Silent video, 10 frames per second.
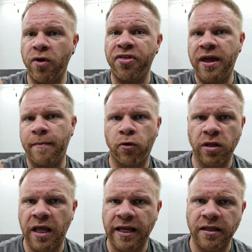with him more
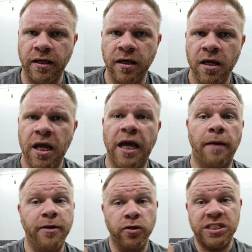than likely, and
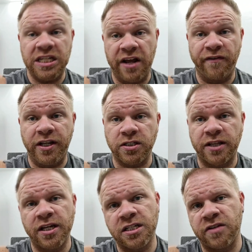I'll be doing sit down videos
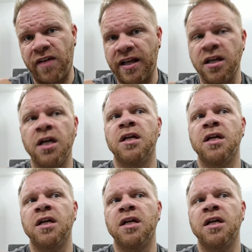like this of like